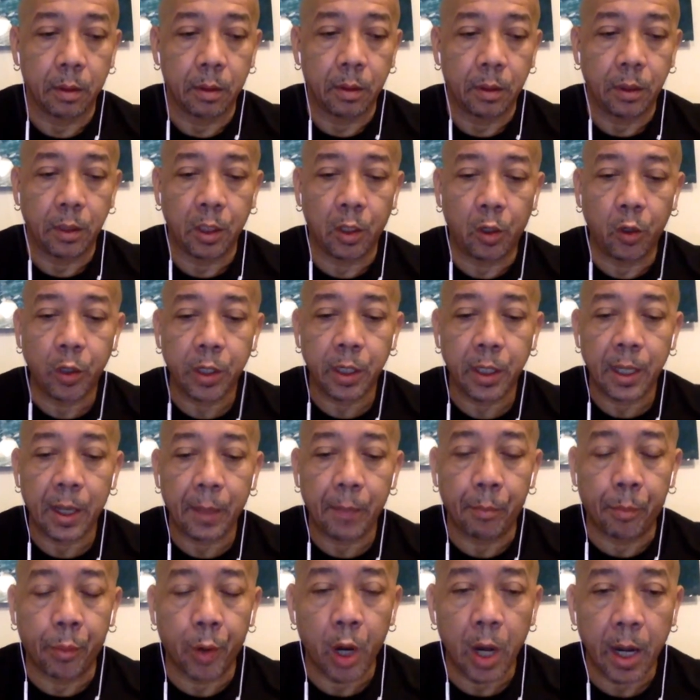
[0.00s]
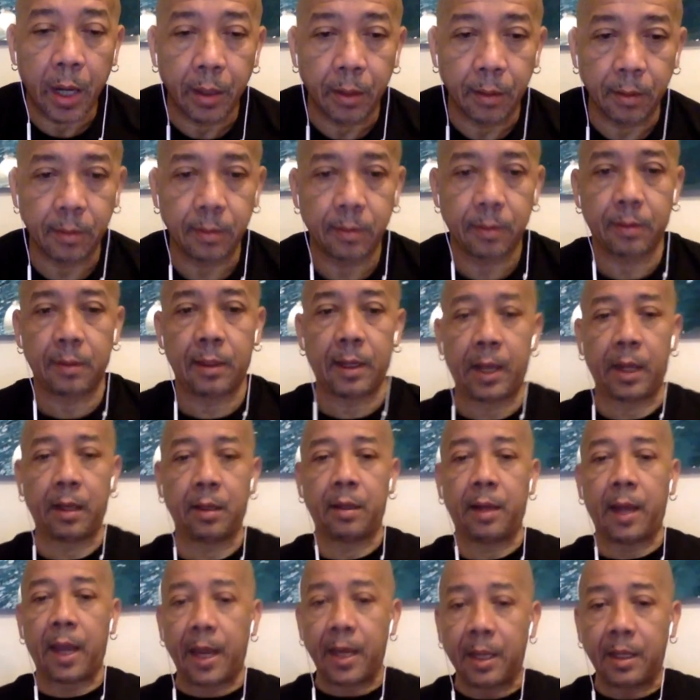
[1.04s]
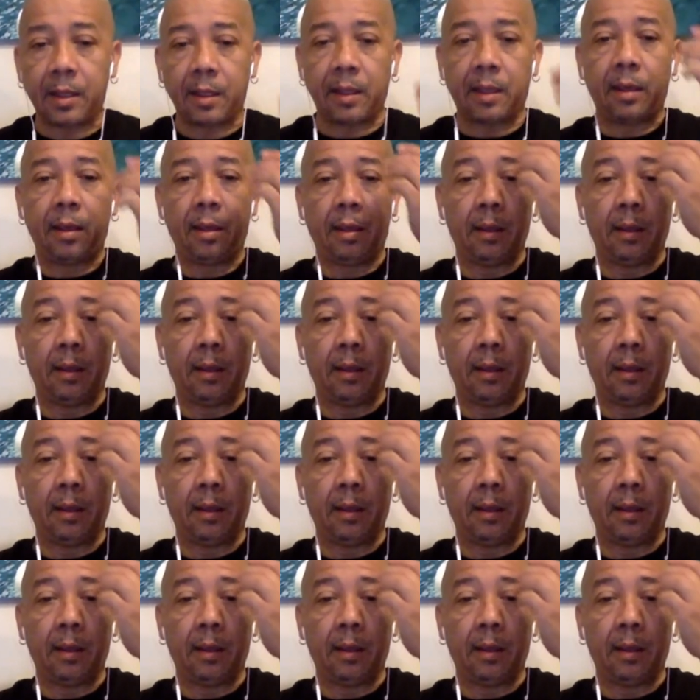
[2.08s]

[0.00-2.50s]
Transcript: you're looking at brands like Nike